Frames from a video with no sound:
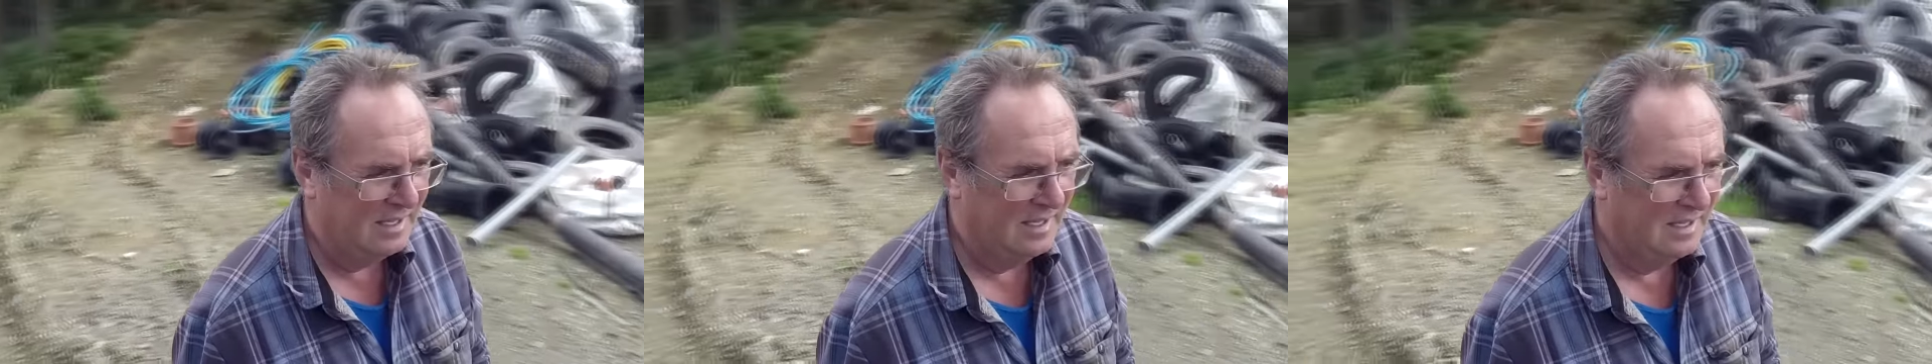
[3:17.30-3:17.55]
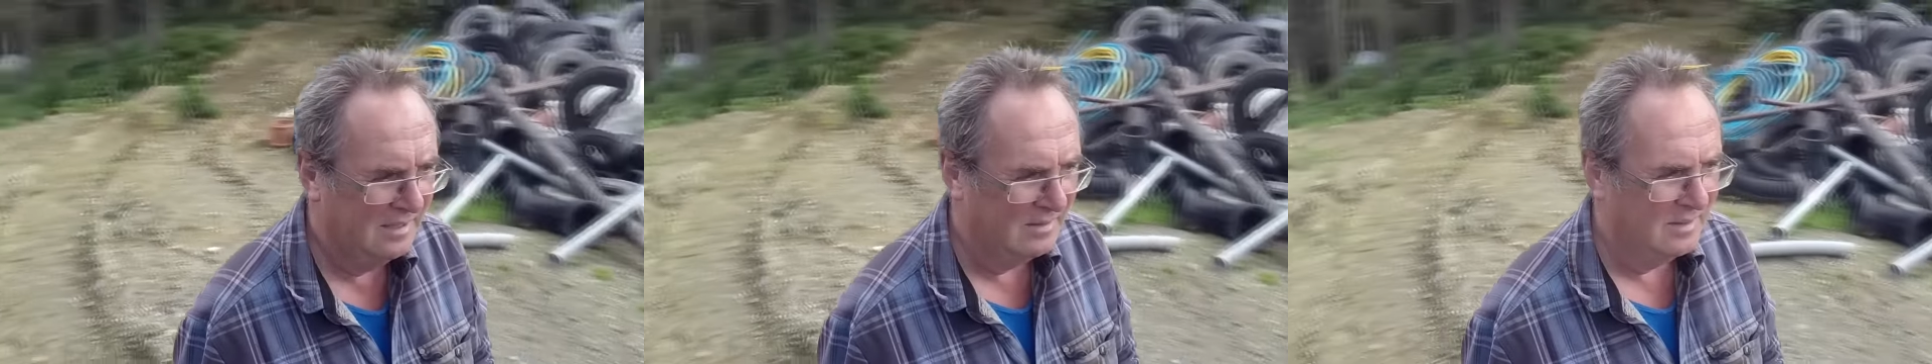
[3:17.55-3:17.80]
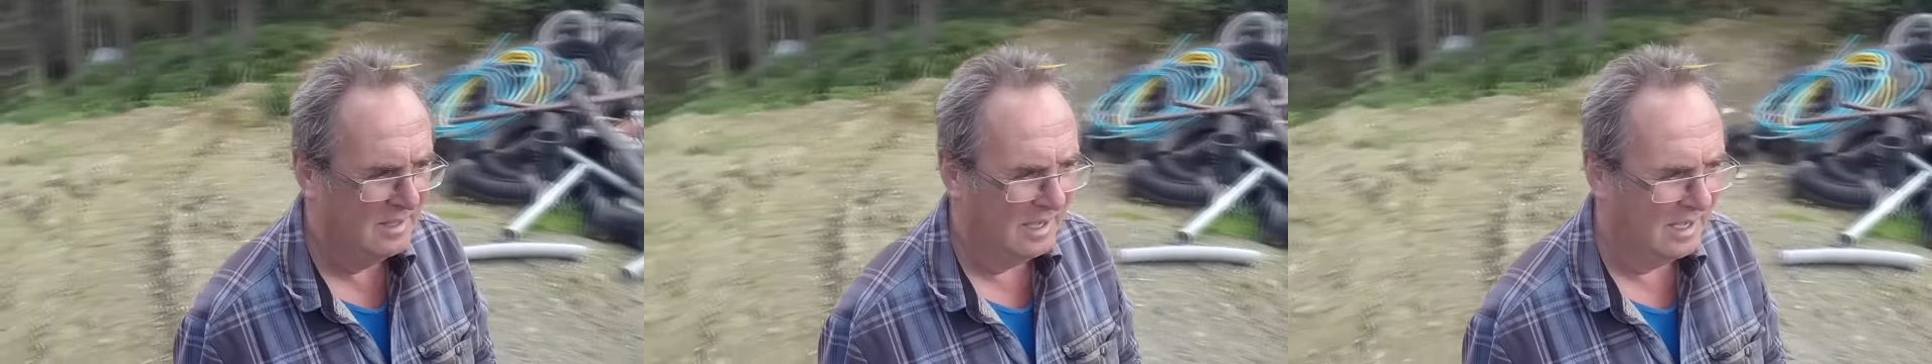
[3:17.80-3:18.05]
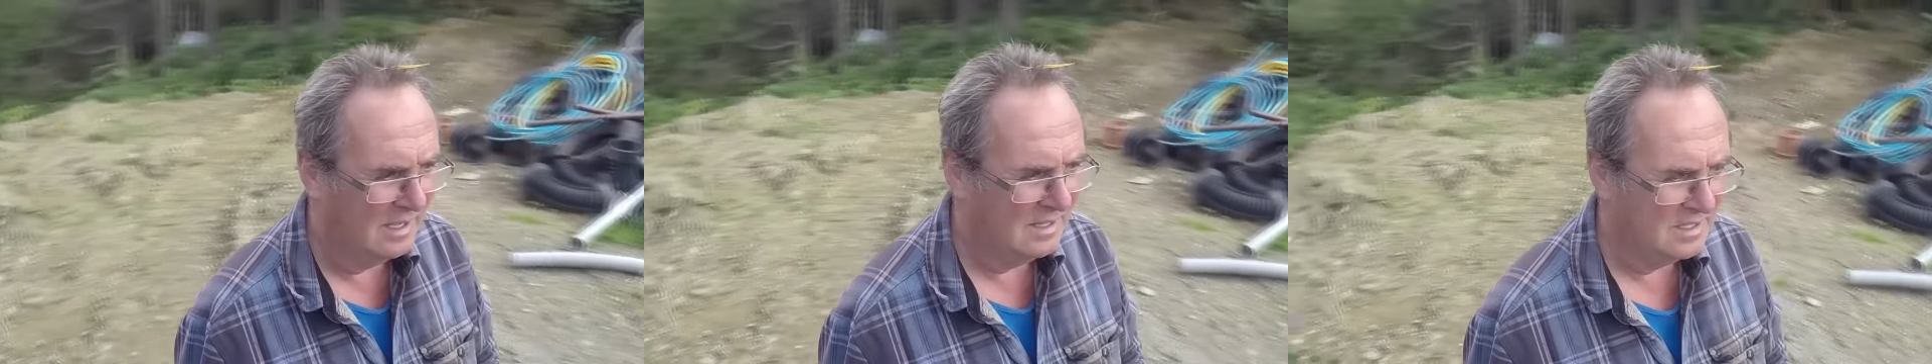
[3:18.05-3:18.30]

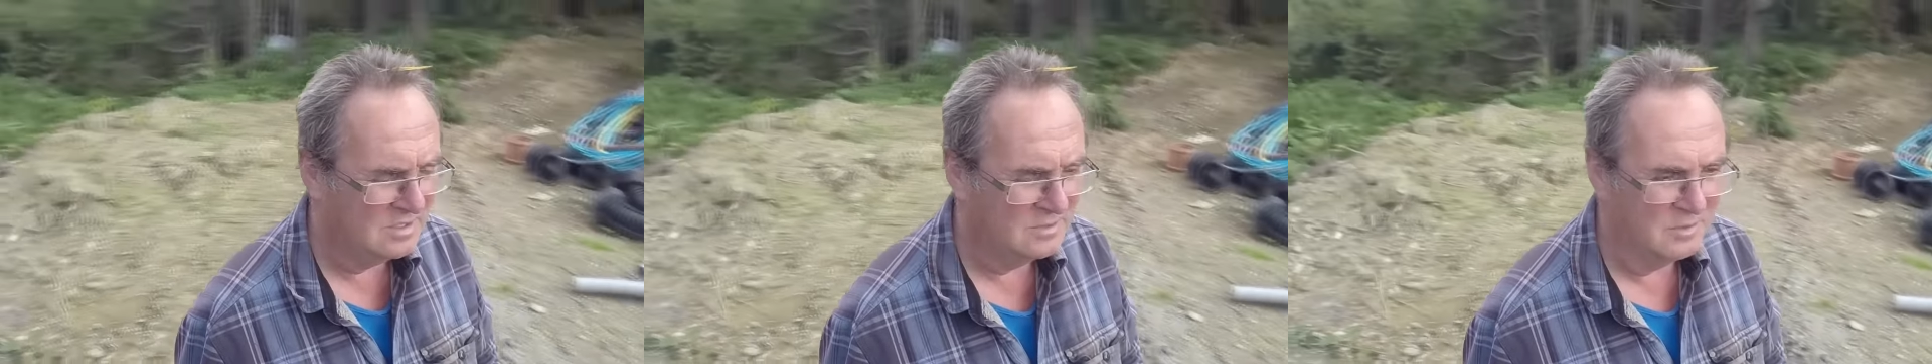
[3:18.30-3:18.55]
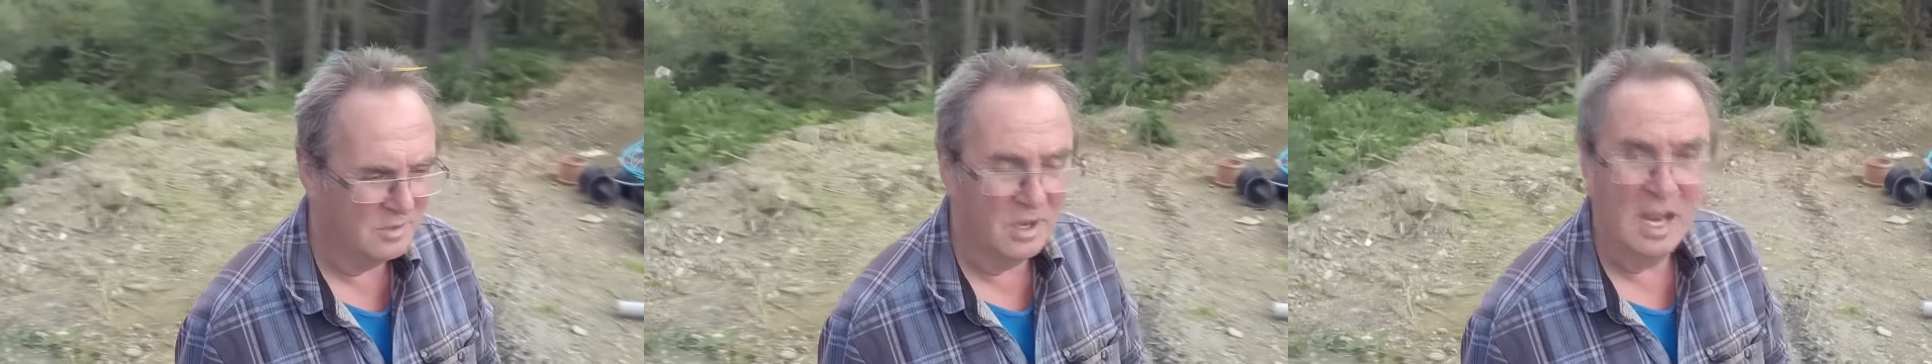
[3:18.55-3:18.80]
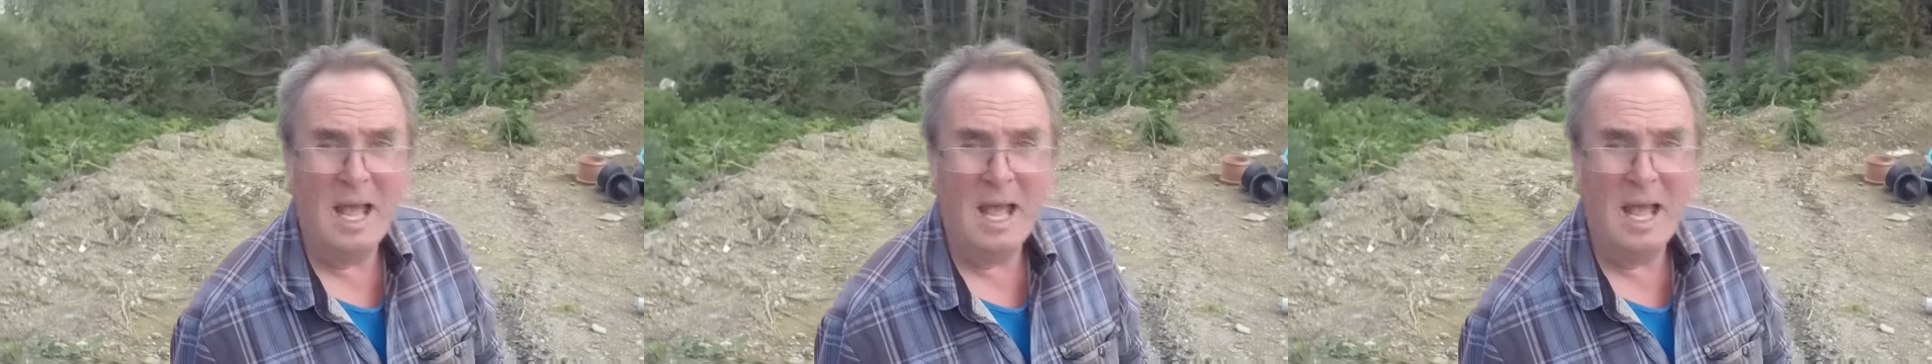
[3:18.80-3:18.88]
Okay, I think that's a full